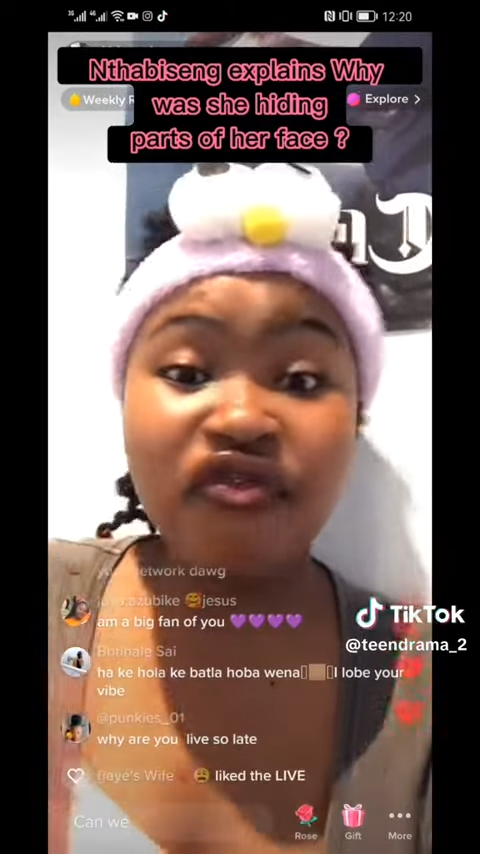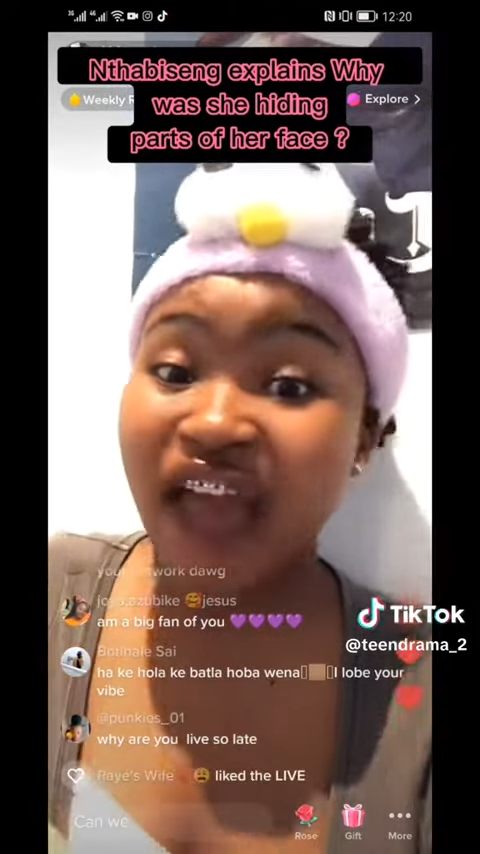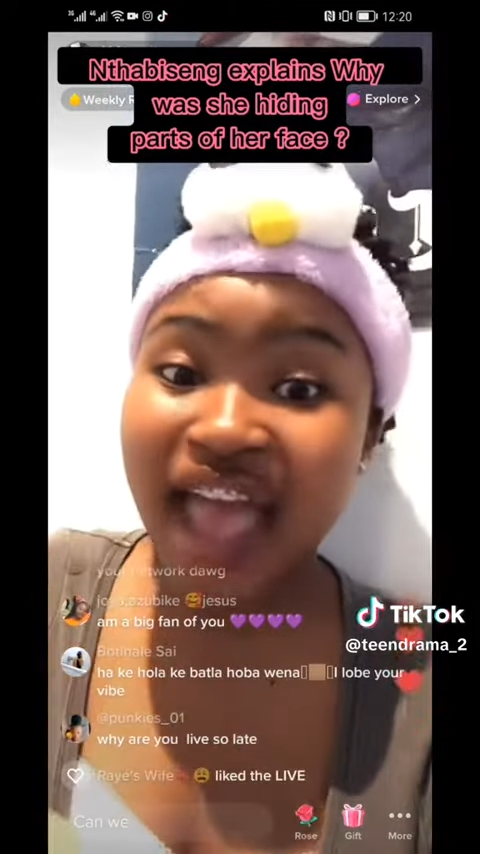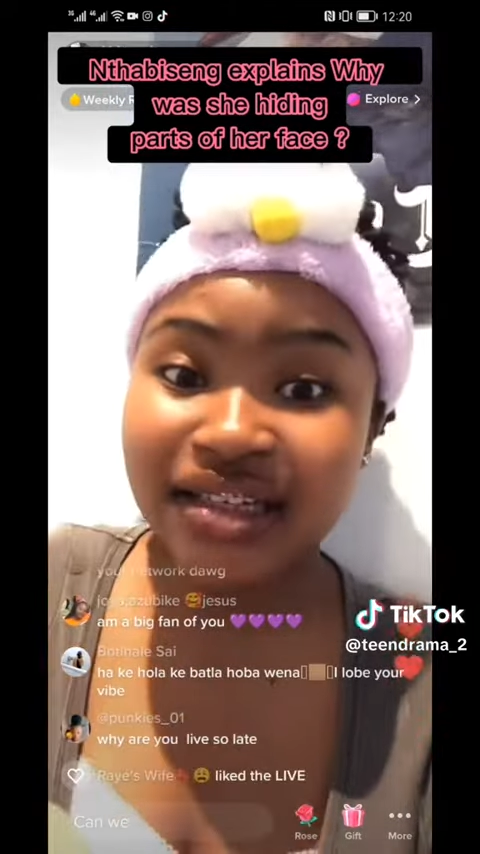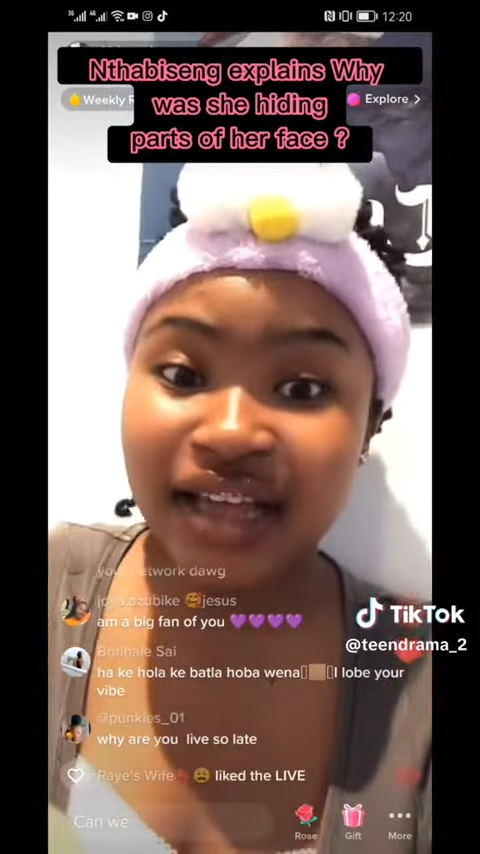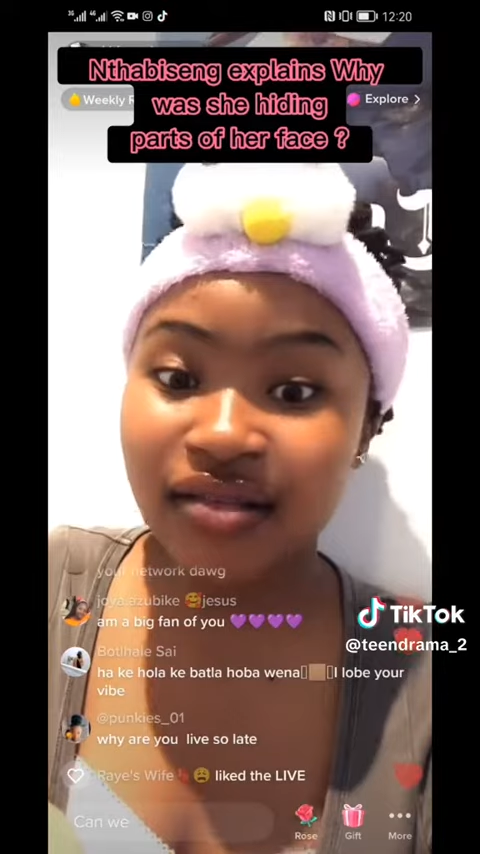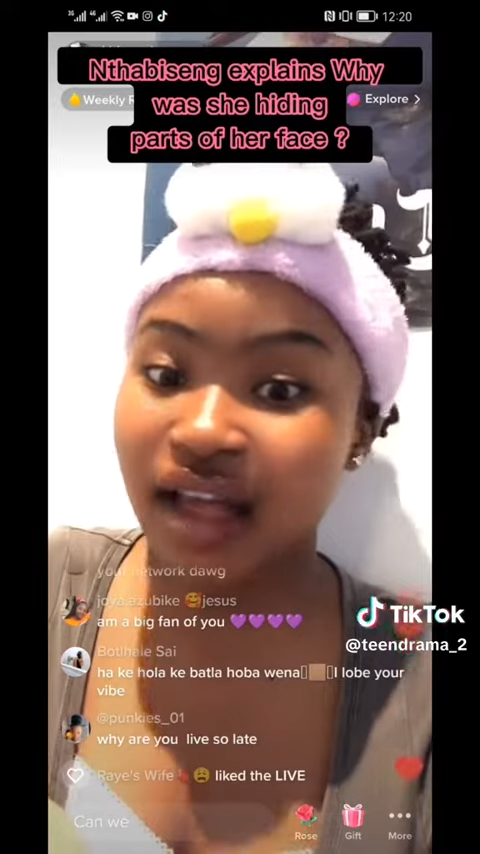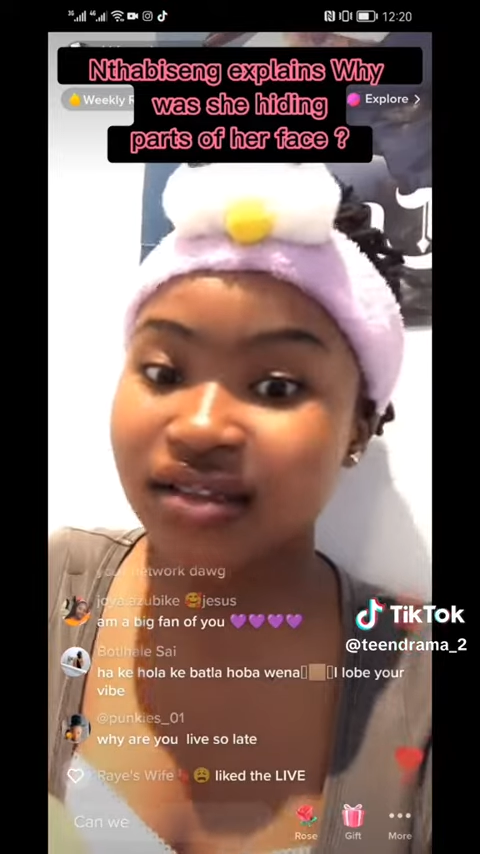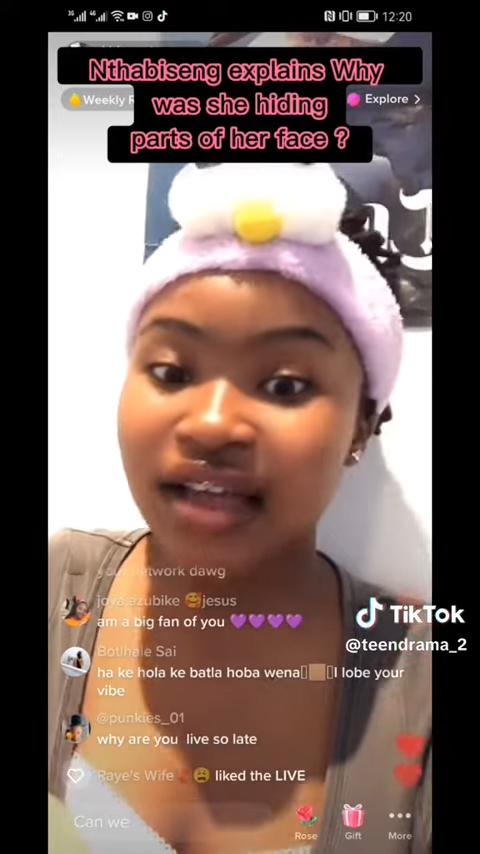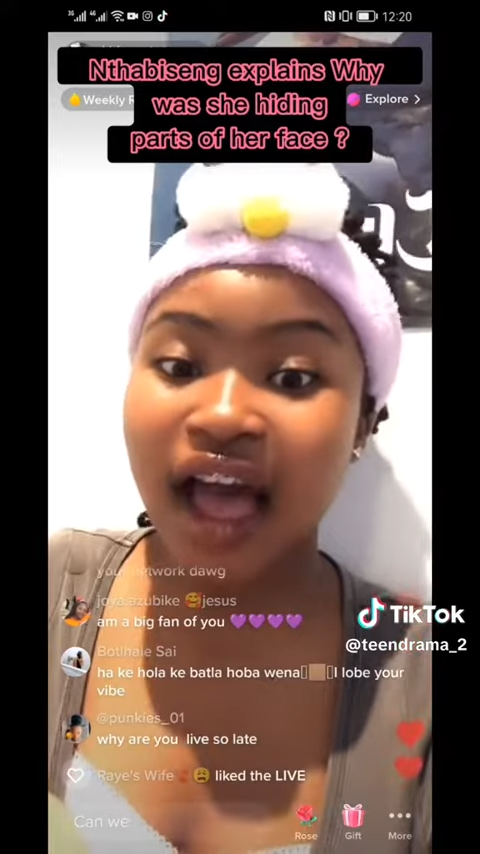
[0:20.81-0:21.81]

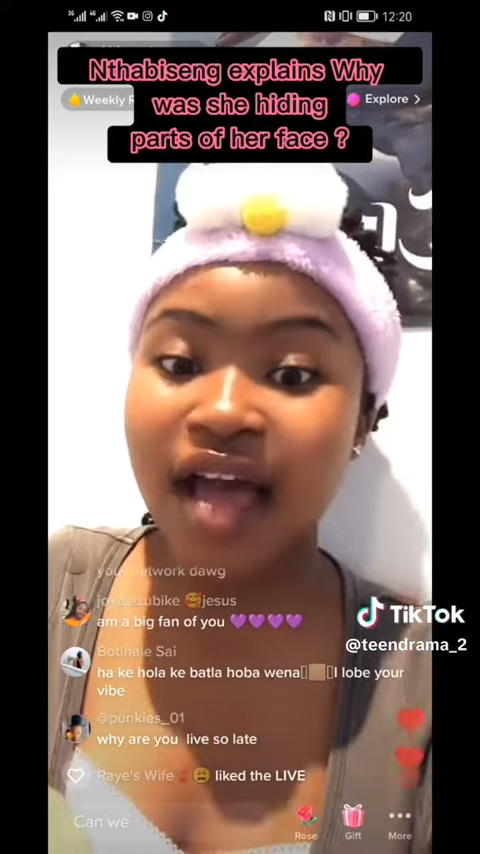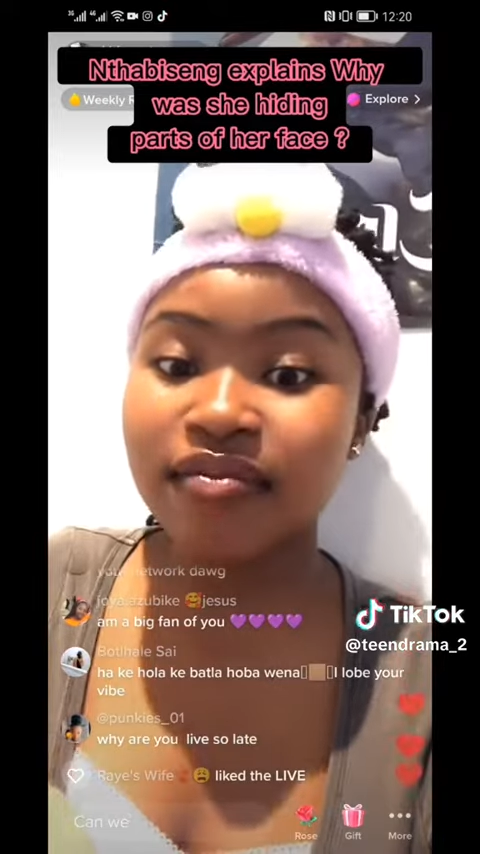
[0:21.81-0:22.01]
fat at that